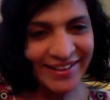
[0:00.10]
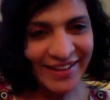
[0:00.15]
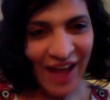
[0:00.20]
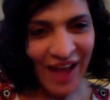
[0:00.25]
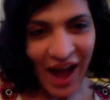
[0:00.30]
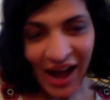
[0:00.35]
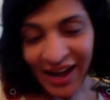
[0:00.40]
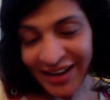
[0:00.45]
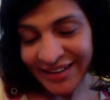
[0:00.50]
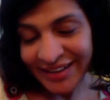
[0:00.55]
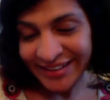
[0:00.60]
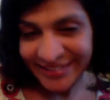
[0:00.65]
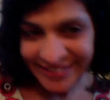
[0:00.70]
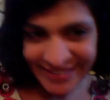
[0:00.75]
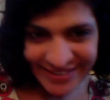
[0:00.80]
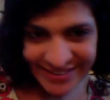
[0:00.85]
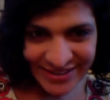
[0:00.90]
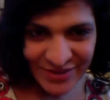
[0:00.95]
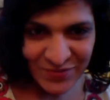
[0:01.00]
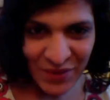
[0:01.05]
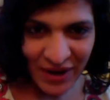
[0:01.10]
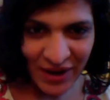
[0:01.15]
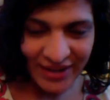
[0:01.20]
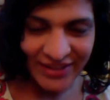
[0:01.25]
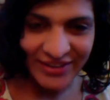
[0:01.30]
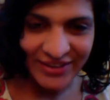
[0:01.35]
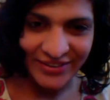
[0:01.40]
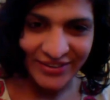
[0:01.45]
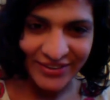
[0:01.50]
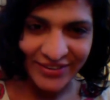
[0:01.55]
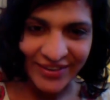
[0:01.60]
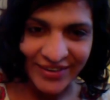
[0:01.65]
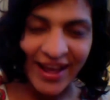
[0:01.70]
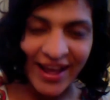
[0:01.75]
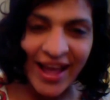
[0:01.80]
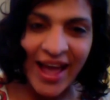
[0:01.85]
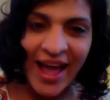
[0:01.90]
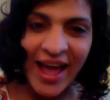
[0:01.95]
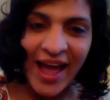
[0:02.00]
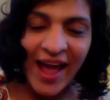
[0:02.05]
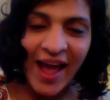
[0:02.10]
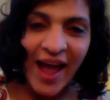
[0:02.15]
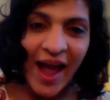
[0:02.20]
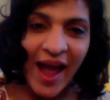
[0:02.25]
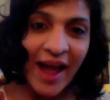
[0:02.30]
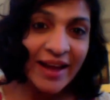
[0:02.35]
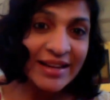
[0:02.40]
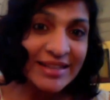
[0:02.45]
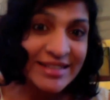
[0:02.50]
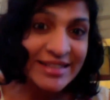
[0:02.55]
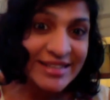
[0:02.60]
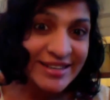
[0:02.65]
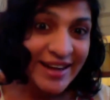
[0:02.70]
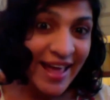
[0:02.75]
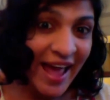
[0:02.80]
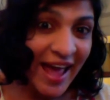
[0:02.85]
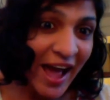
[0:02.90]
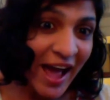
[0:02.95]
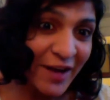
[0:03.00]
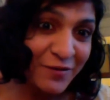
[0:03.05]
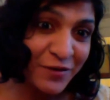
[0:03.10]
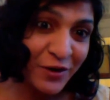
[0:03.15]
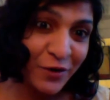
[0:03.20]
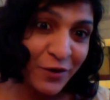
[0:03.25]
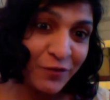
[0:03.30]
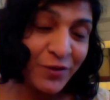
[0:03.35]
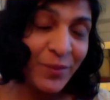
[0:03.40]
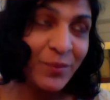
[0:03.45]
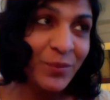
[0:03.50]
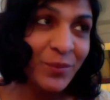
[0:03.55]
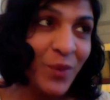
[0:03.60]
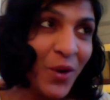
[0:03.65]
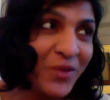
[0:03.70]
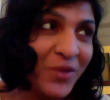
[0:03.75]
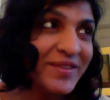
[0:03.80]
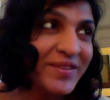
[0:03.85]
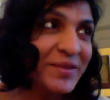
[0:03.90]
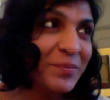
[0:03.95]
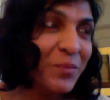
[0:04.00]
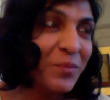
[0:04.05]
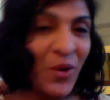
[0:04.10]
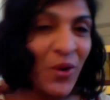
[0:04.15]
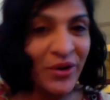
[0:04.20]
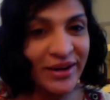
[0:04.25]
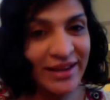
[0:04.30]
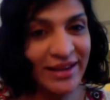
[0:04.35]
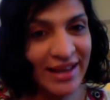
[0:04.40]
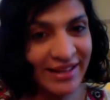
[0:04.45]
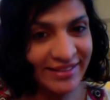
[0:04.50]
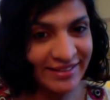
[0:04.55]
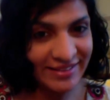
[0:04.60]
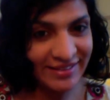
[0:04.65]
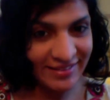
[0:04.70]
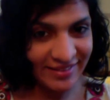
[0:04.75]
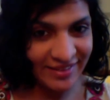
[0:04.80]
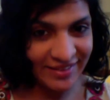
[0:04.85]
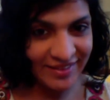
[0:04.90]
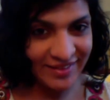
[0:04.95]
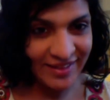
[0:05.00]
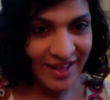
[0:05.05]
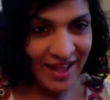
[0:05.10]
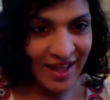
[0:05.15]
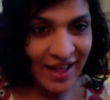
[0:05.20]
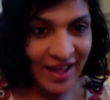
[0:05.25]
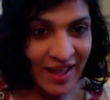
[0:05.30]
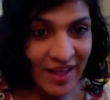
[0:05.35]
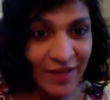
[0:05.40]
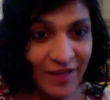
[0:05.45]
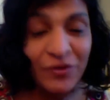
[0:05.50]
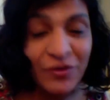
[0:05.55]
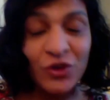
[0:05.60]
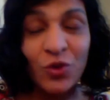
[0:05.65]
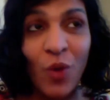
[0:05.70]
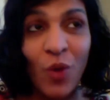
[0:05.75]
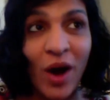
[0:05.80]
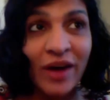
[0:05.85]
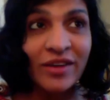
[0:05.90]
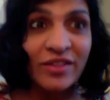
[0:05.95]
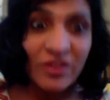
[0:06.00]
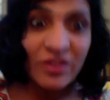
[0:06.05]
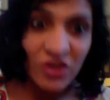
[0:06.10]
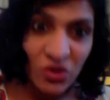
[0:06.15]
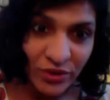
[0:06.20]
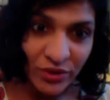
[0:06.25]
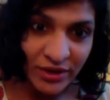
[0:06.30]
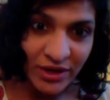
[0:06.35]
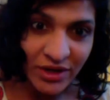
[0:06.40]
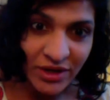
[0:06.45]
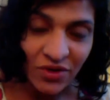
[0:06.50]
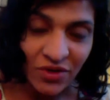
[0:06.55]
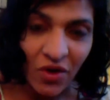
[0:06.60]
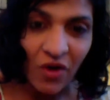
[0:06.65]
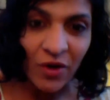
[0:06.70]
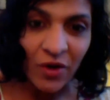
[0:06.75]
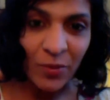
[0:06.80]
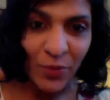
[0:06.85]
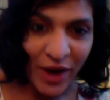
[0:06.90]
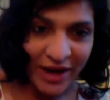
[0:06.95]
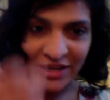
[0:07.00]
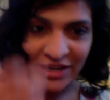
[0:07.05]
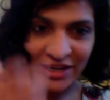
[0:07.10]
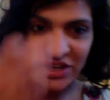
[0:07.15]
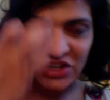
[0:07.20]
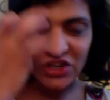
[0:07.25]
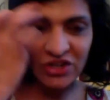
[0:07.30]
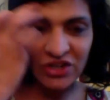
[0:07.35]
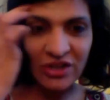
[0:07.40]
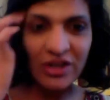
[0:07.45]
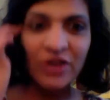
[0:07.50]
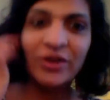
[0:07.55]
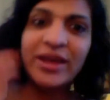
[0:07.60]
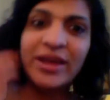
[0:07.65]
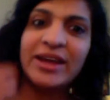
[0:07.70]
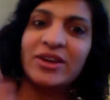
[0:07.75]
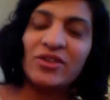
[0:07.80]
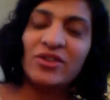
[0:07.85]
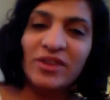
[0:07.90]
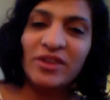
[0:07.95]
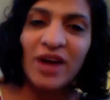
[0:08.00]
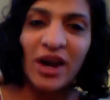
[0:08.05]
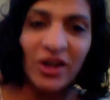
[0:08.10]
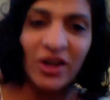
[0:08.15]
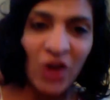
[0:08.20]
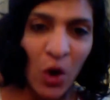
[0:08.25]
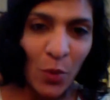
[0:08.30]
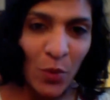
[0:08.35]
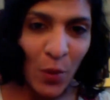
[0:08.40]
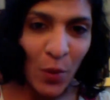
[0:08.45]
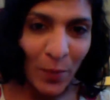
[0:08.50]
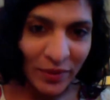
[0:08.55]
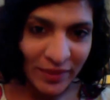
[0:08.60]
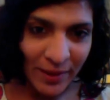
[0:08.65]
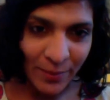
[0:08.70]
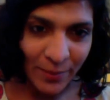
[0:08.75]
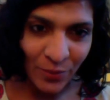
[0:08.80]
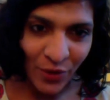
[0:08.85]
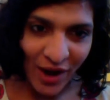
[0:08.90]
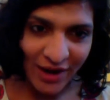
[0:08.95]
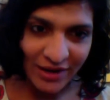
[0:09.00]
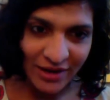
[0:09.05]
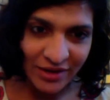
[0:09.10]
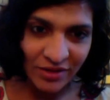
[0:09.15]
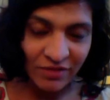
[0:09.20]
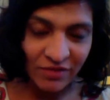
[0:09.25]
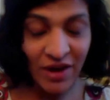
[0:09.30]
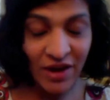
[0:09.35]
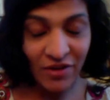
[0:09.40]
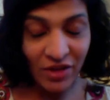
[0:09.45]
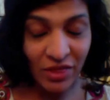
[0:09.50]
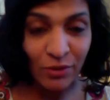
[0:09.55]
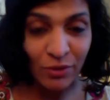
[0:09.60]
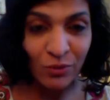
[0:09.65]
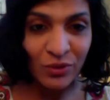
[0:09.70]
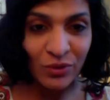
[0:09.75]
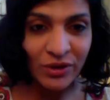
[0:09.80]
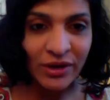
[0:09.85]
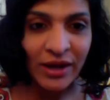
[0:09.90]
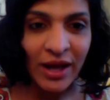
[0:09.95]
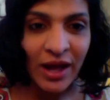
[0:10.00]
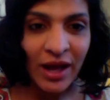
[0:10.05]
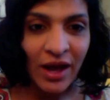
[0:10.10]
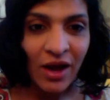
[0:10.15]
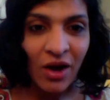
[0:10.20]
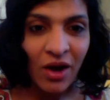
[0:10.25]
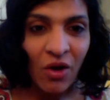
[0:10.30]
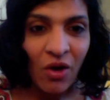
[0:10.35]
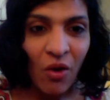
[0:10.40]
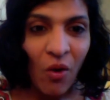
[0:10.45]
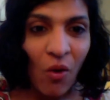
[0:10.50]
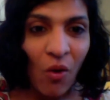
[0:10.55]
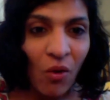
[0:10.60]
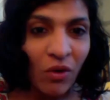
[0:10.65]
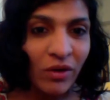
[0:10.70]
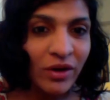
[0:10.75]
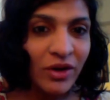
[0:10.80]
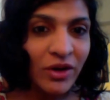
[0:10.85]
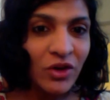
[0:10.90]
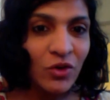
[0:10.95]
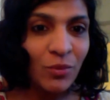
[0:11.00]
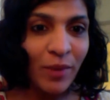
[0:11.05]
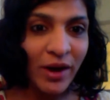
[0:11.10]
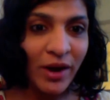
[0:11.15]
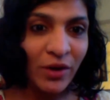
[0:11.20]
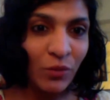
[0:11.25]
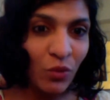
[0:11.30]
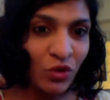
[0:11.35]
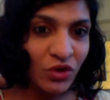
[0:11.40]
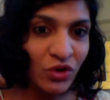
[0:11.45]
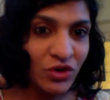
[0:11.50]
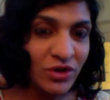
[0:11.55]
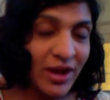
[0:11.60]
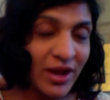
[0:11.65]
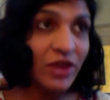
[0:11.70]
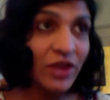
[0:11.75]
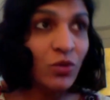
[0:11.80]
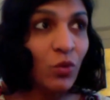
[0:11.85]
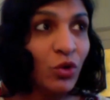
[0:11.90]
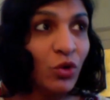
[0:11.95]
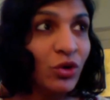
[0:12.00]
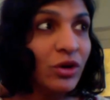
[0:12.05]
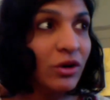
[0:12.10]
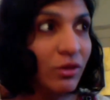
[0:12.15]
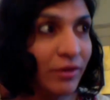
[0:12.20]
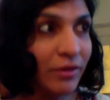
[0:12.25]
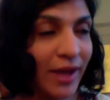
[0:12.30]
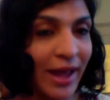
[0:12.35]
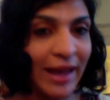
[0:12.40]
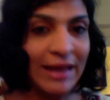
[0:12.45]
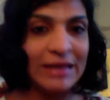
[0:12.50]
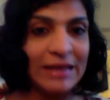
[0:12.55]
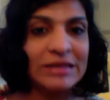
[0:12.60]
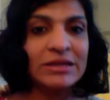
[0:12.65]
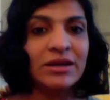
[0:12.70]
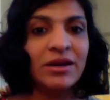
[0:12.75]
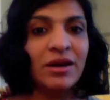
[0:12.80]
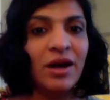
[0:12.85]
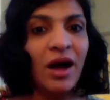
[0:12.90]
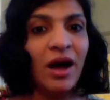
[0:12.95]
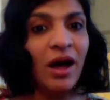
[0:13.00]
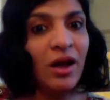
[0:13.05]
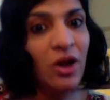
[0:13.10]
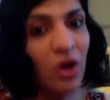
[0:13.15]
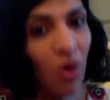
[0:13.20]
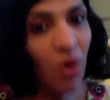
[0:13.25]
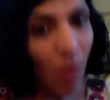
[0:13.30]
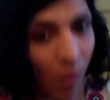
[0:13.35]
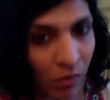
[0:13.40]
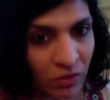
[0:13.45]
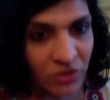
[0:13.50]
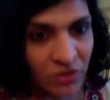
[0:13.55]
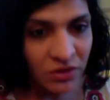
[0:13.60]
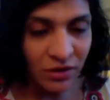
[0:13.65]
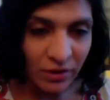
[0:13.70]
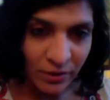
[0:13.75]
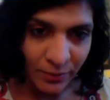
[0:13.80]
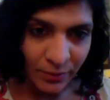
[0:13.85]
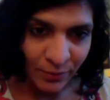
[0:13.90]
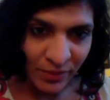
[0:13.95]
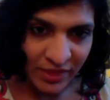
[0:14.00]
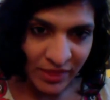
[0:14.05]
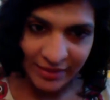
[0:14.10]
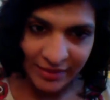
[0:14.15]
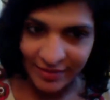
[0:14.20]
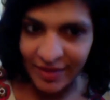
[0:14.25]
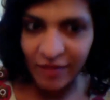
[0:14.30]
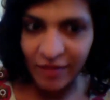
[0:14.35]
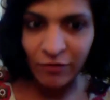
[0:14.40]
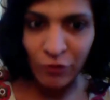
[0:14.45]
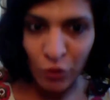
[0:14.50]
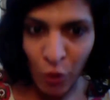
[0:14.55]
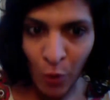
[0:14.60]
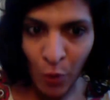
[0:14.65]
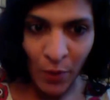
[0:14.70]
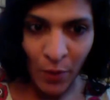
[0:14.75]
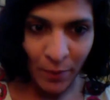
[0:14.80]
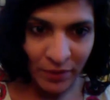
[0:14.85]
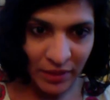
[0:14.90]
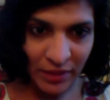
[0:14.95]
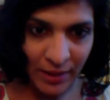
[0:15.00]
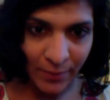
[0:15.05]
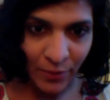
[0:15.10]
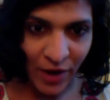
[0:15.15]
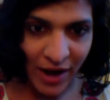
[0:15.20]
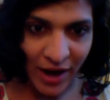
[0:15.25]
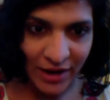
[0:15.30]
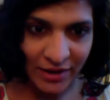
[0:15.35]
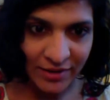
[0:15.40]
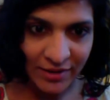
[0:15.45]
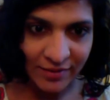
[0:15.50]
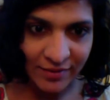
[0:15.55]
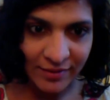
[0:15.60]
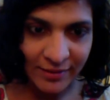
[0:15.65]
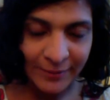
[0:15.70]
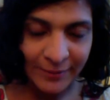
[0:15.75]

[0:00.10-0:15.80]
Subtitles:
Hi, this is Shilpa here, and today I have one of the most important lessons. If you are a student or a practitioner looking to start a homeopathic practice very soon, or you want to create a long-term successful homeopathic practice.